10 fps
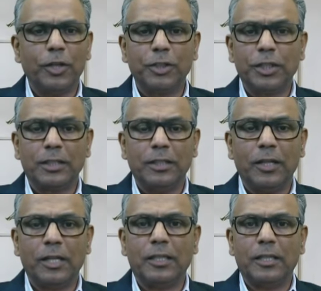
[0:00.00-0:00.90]
not just
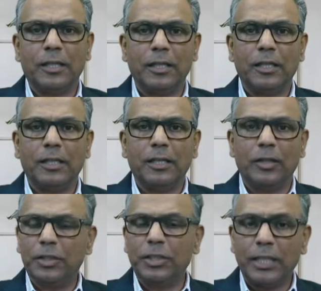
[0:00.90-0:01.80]
not uh,
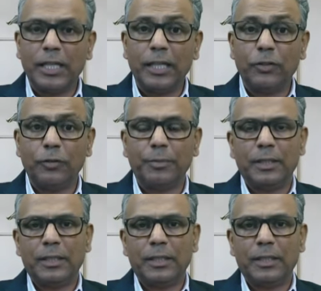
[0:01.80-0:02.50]
not just the Adani group.